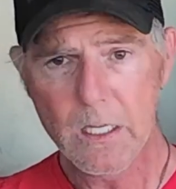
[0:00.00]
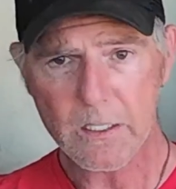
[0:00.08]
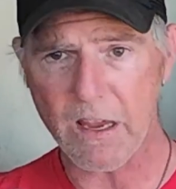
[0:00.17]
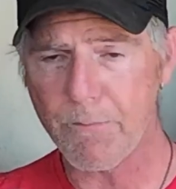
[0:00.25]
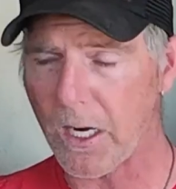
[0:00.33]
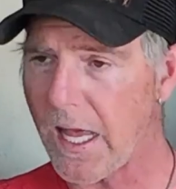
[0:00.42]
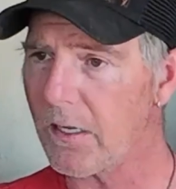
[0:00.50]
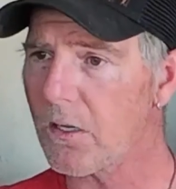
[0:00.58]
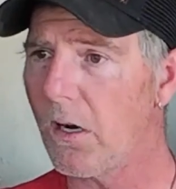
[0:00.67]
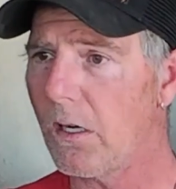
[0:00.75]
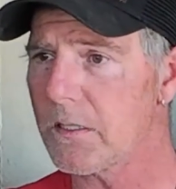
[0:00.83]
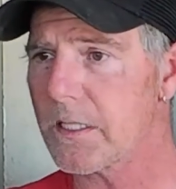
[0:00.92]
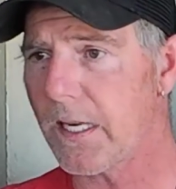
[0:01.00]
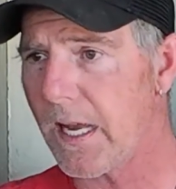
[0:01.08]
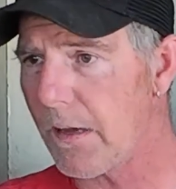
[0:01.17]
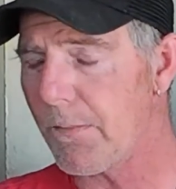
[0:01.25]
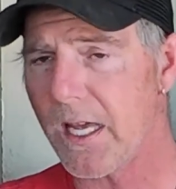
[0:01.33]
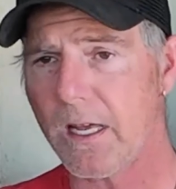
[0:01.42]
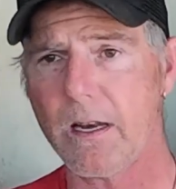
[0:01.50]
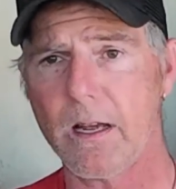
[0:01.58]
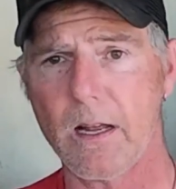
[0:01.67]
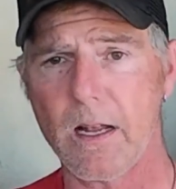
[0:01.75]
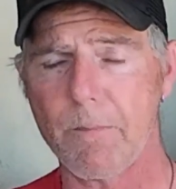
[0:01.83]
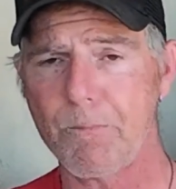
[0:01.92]
Gave Barnett a call and said, hey, man,
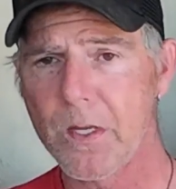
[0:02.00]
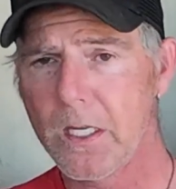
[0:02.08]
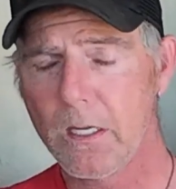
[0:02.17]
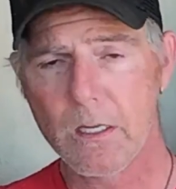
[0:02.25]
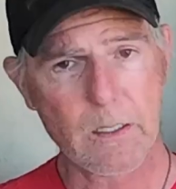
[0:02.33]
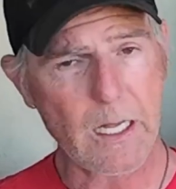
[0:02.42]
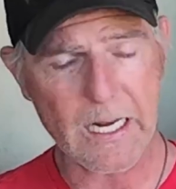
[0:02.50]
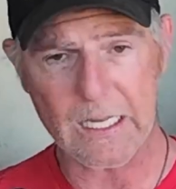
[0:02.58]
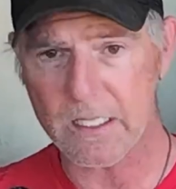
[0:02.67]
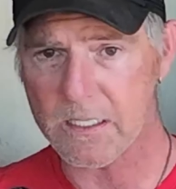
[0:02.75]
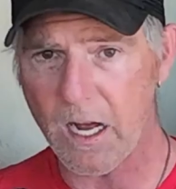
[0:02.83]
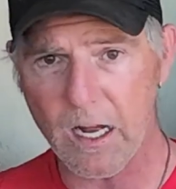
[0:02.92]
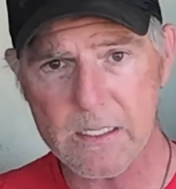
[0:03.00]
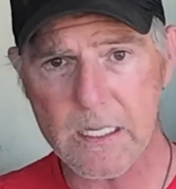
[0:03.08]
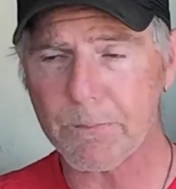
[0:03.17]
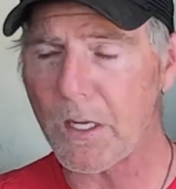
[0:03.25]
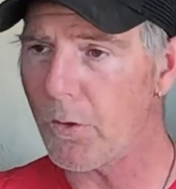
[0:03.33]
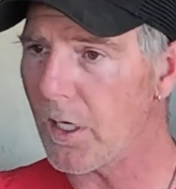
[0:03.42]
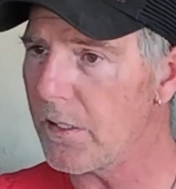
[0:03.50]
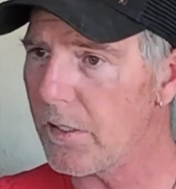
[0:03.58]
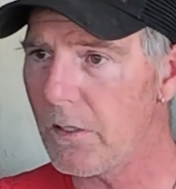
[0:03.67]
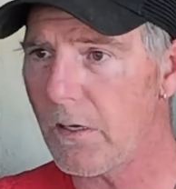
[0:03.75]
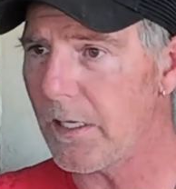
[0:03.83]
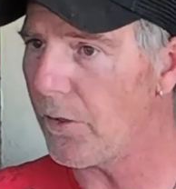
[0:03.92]
I got this concept I want to
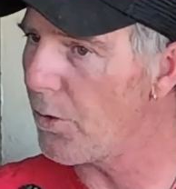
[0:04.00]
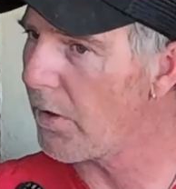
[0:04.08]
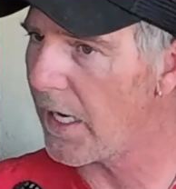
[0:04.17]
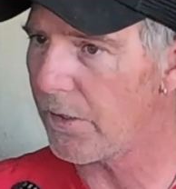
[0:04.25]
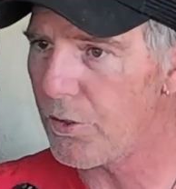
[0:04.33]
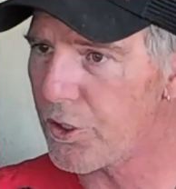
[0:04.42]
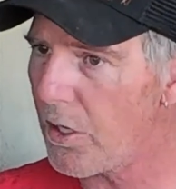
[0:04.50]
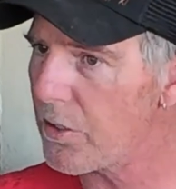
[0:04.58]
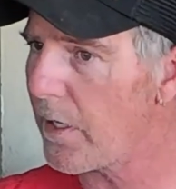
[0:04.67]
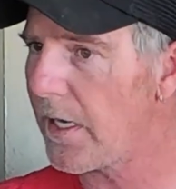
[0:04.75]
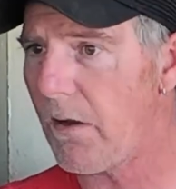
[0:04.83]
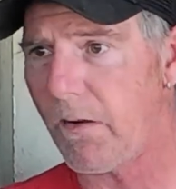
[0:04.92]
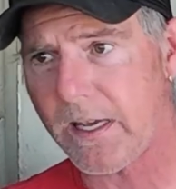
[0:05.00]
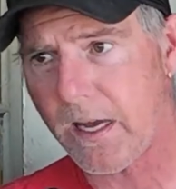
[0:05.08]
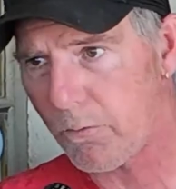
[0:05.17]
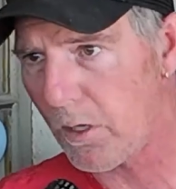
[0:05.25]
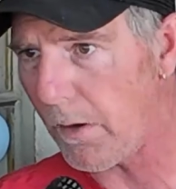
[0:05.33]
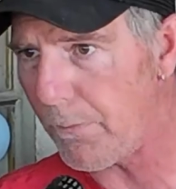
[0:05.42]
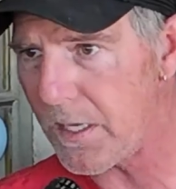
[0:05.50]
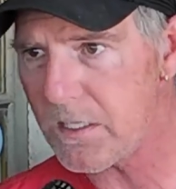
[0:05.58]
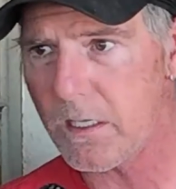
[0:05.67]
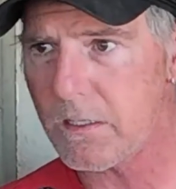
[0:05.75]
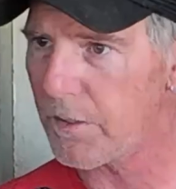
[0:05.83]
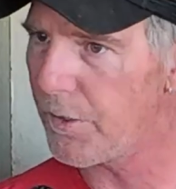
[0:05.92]
do. I know you can't do shows right now. I can't run my
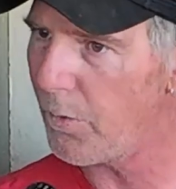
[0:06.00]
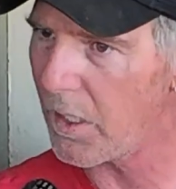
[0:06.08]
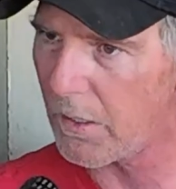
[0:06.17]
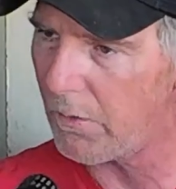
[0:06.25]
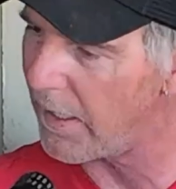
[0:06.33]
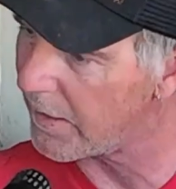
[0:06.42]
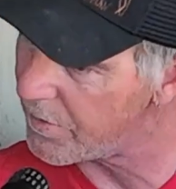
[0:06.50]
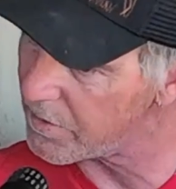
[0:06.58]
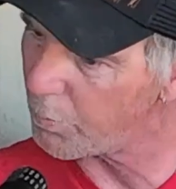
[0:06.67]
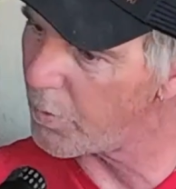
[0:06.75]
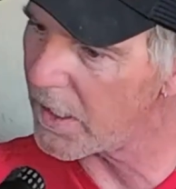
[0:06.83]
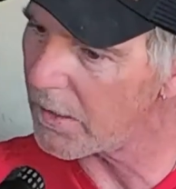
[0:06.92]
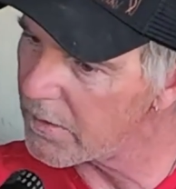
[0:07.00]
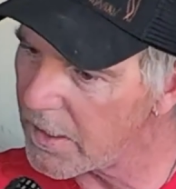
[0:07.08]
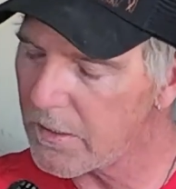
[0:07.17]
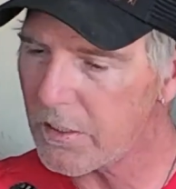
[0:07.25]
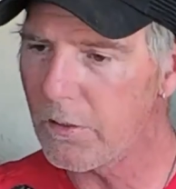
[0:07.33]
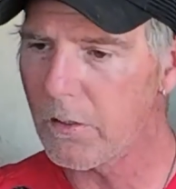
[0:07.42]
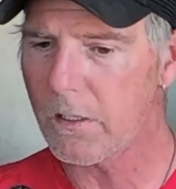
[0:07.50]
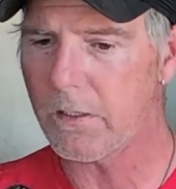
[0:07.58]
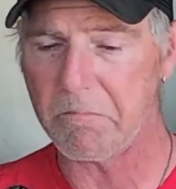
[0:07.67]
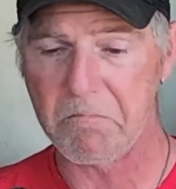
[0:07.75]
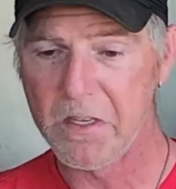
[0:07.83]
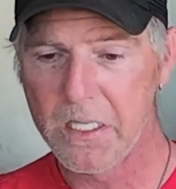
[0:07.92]
business. Do you want to go like on this weird detour
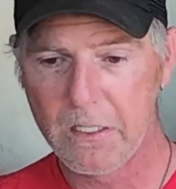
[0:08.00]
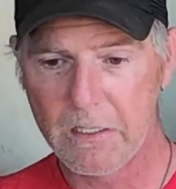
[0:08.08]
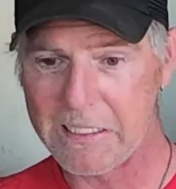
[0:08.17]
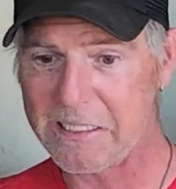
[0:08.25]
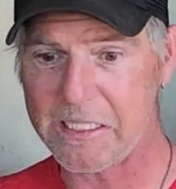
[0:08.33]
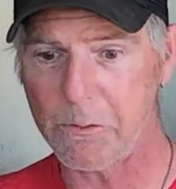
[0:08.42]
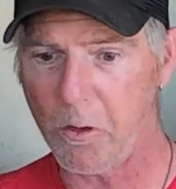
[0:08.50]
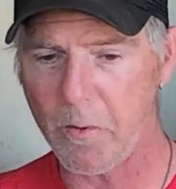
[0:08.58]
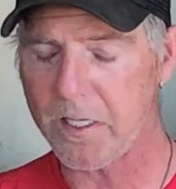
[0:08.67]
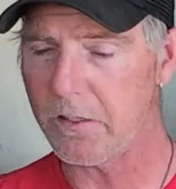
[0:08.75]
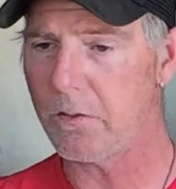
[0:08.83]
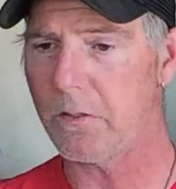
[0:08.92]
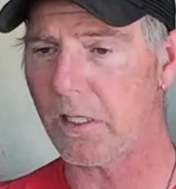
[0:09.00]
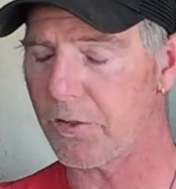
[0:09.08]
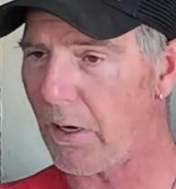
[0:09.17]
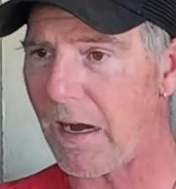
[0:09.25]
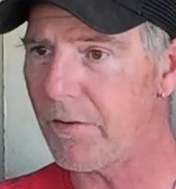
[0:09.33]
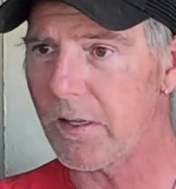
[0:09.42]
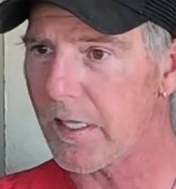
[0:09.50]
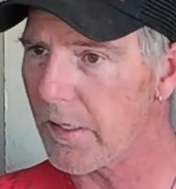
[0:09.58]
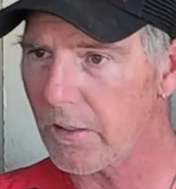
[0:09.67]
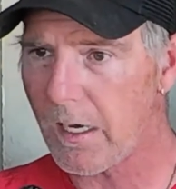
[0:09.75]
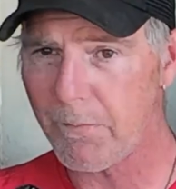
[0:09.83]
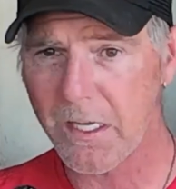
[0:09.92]
and see what we can do with a drive-in
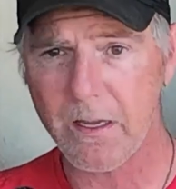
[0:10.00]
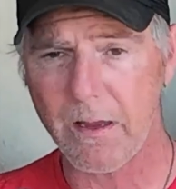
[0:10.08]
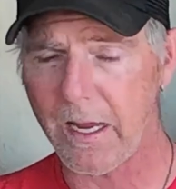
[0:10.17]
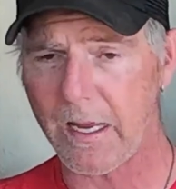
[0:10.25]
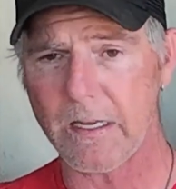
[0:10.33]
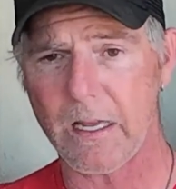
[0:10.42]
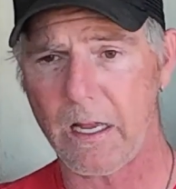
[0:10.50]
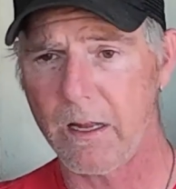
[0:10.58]
theater company? And